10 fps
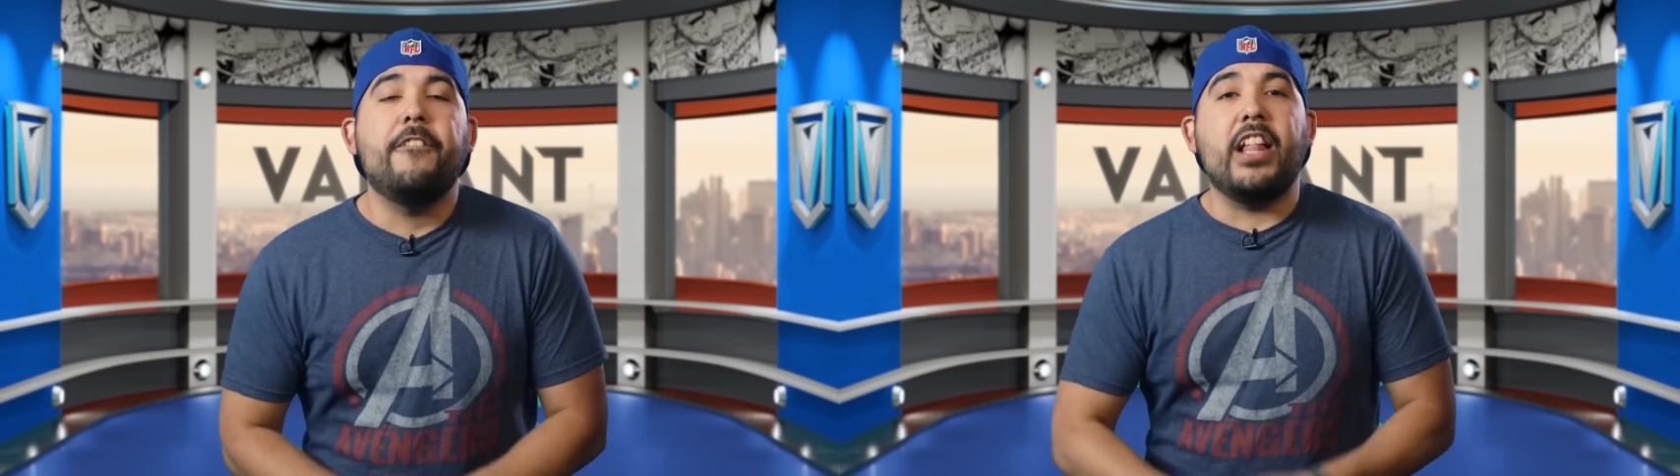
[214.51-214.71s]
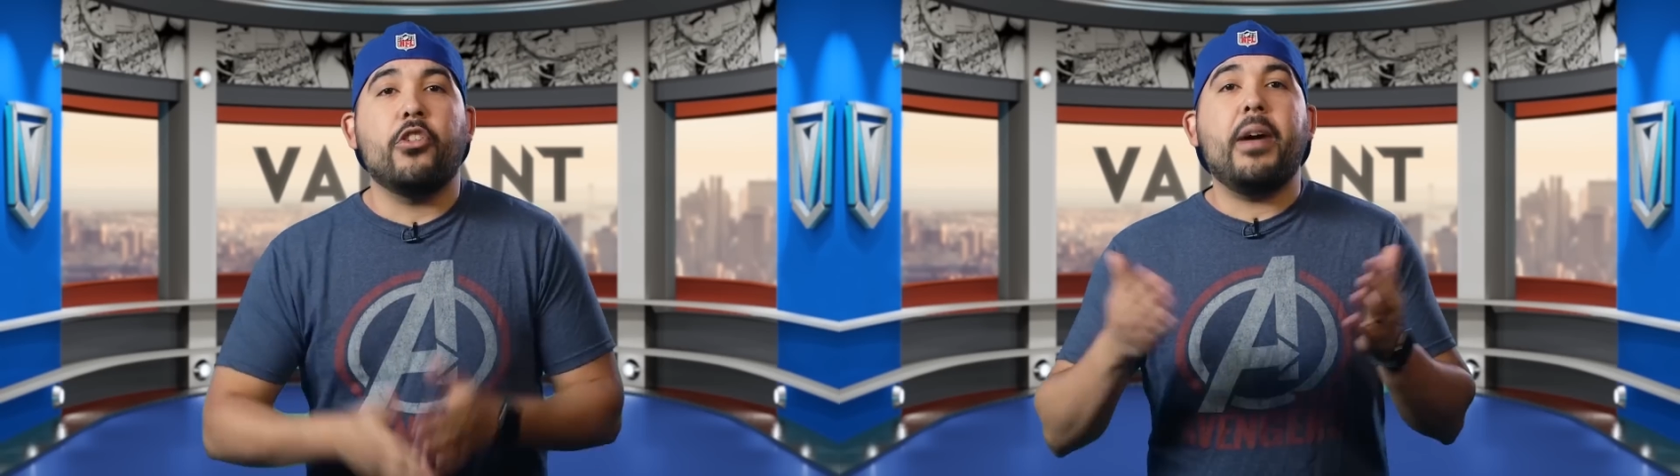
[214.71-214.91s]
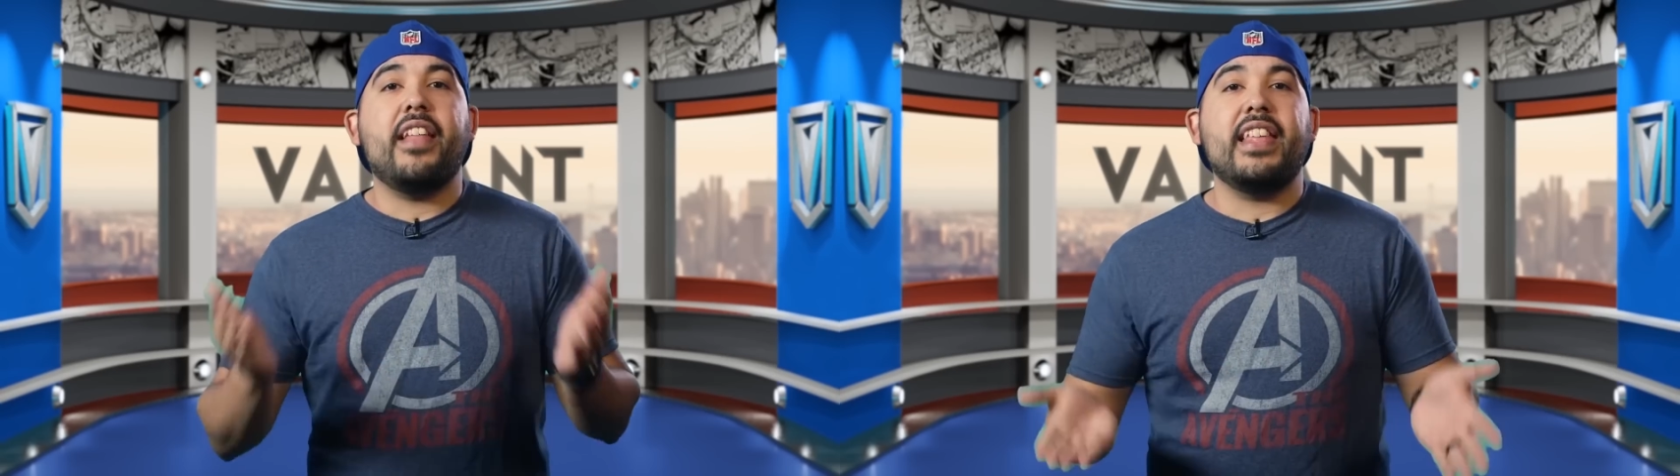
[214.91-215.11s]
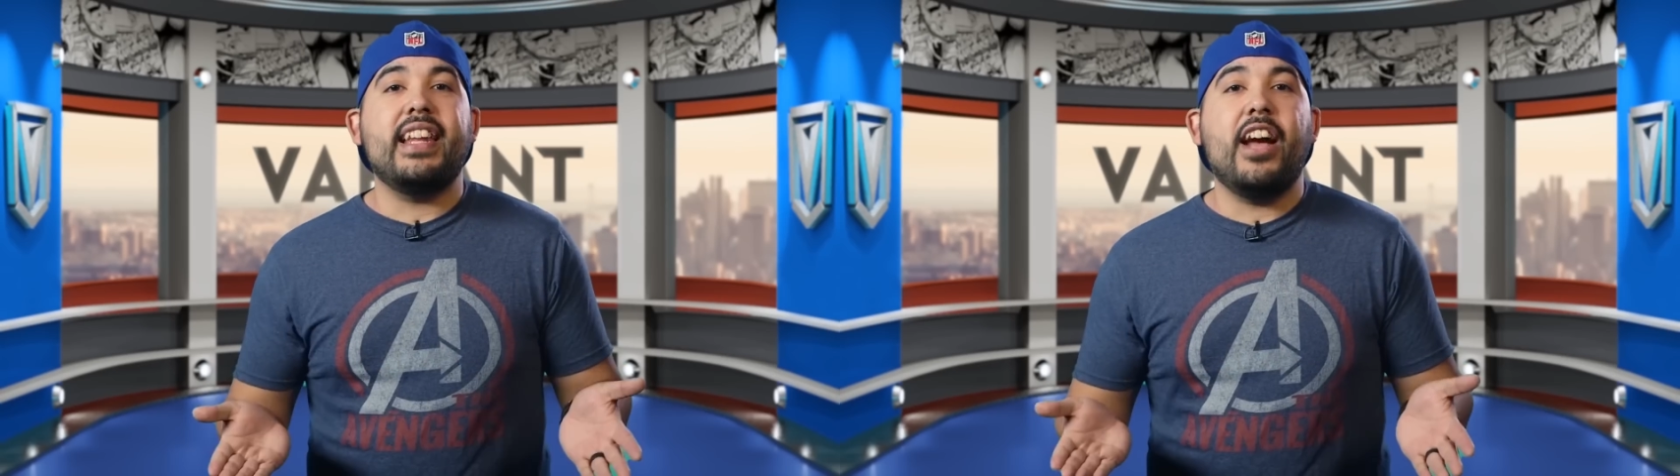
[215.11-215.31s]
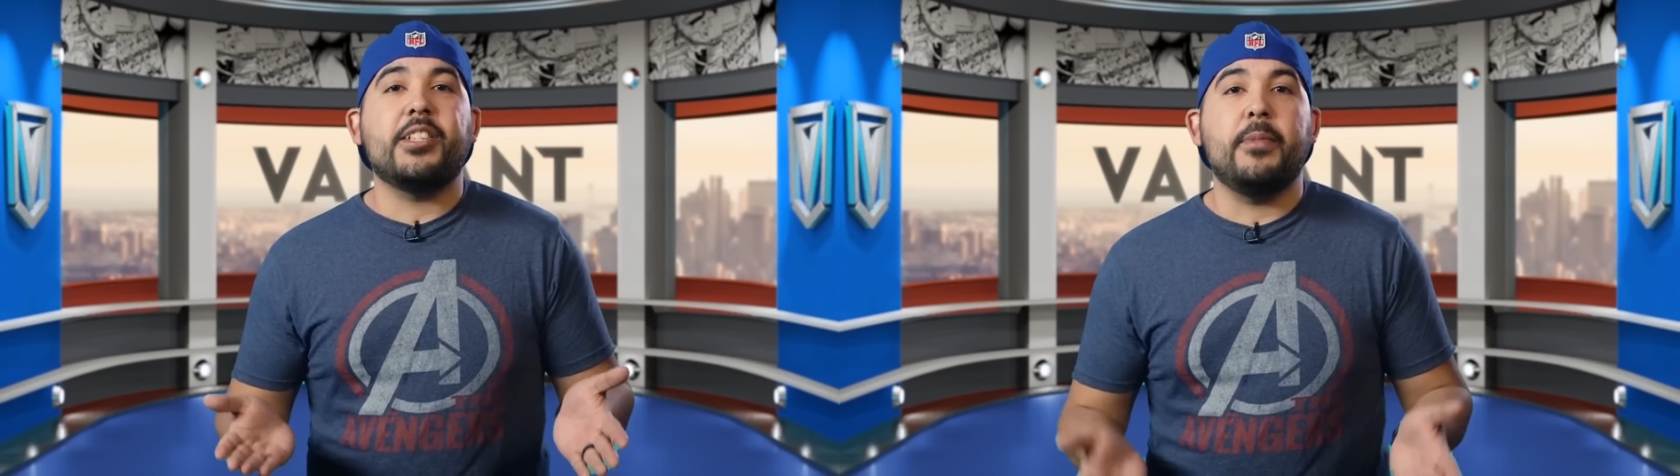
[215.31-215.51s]
followed by the
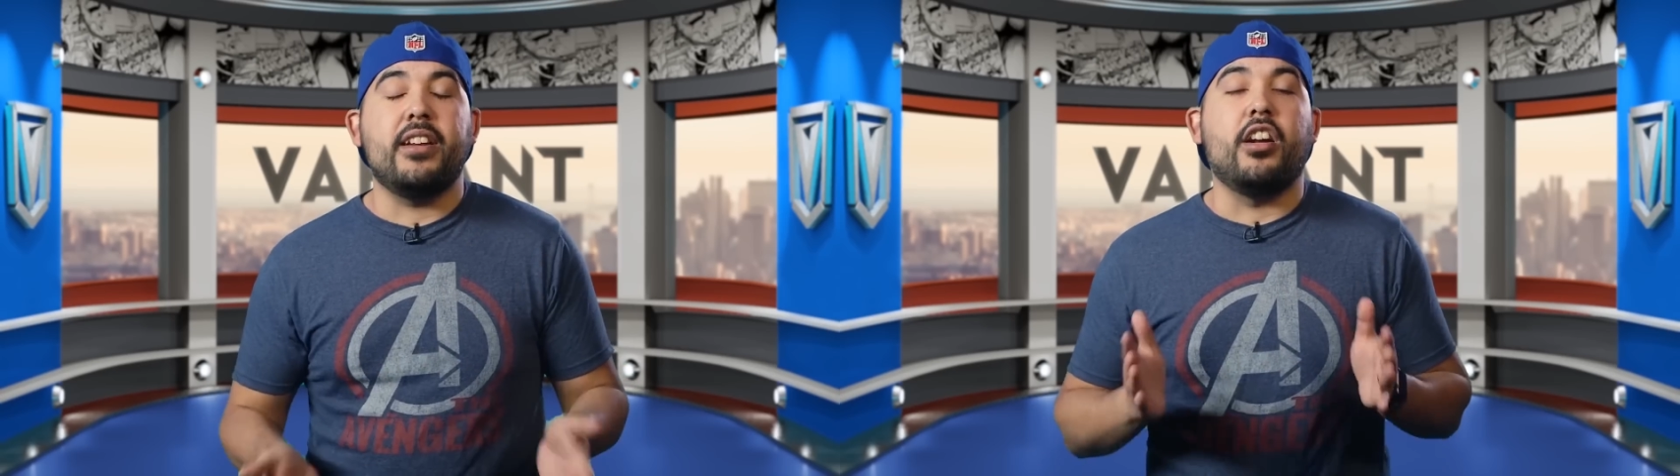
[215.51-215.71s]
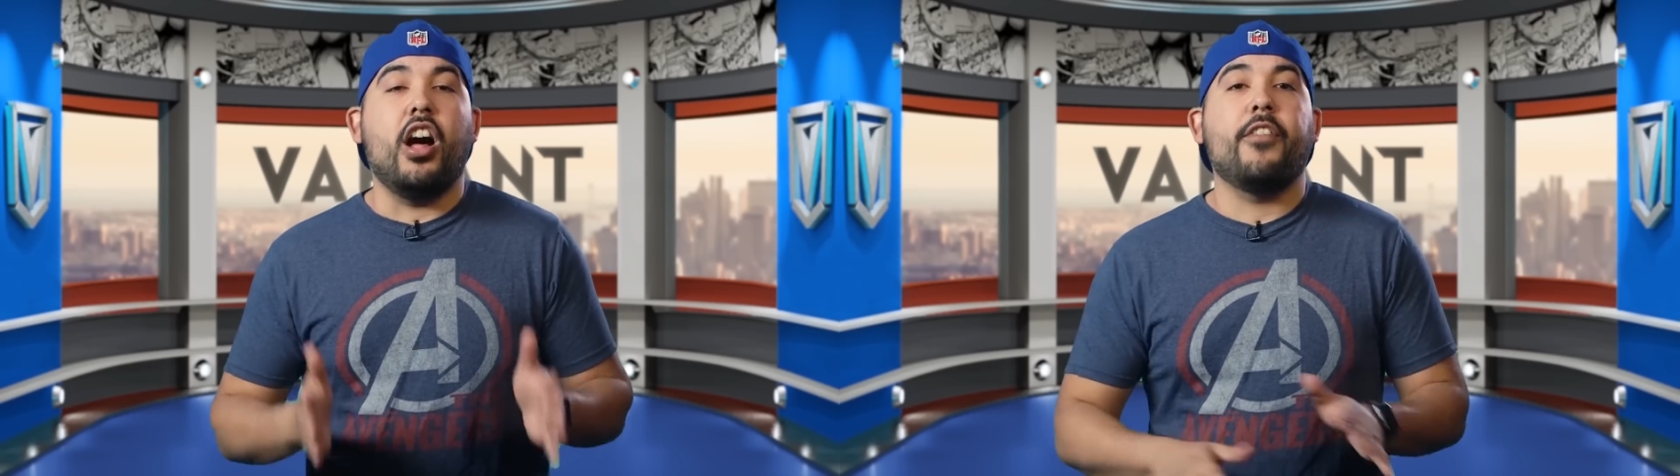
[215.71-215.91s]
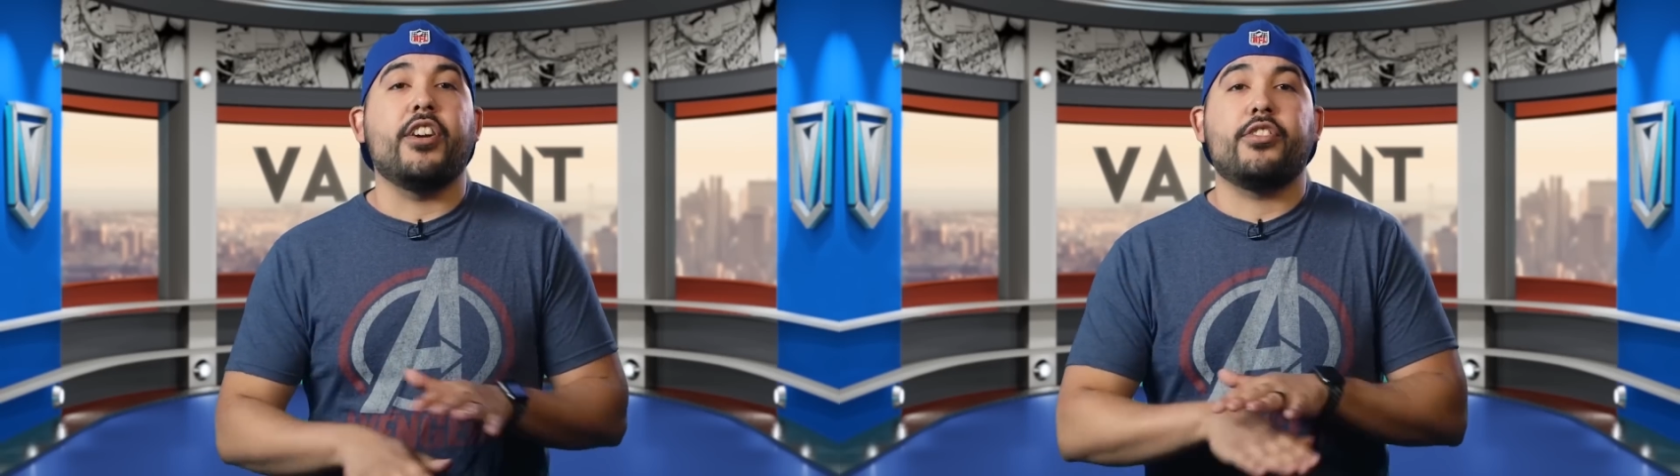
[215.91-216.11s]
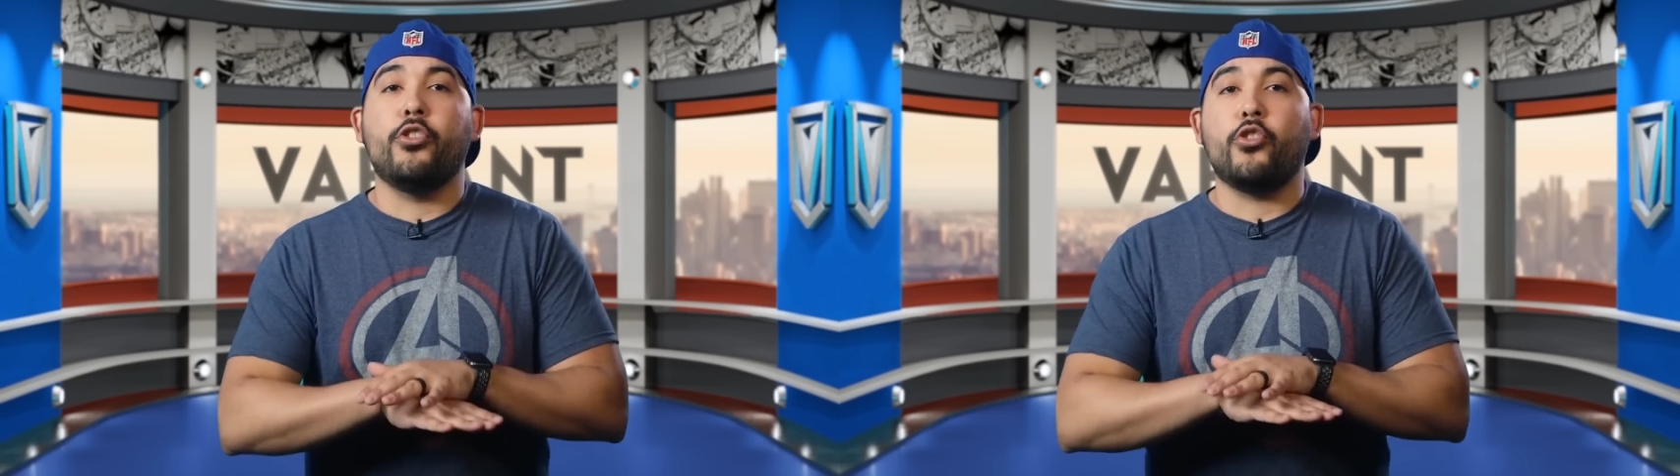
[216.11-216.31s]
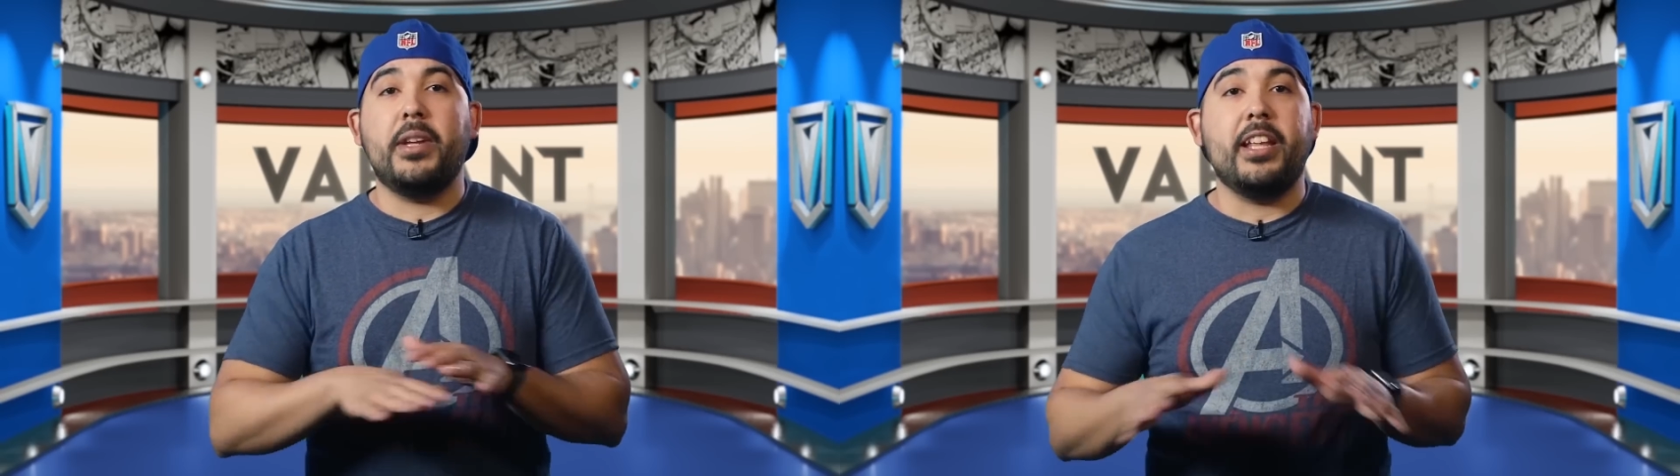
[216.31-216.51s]
announcement on all of our
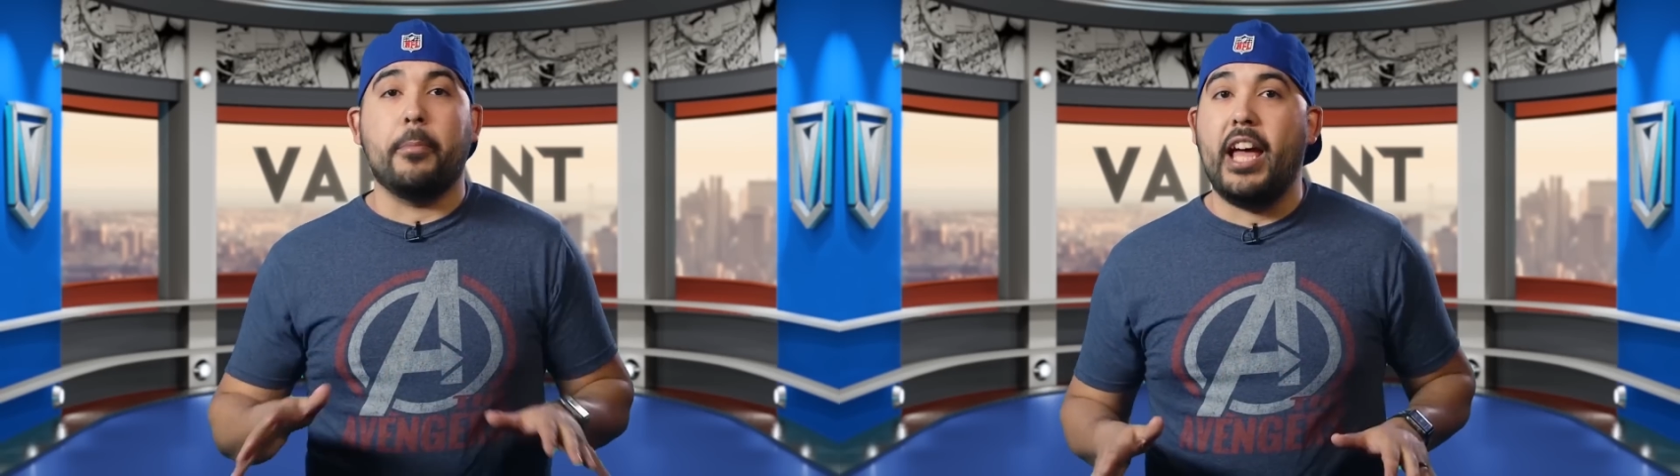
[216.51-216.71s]
social media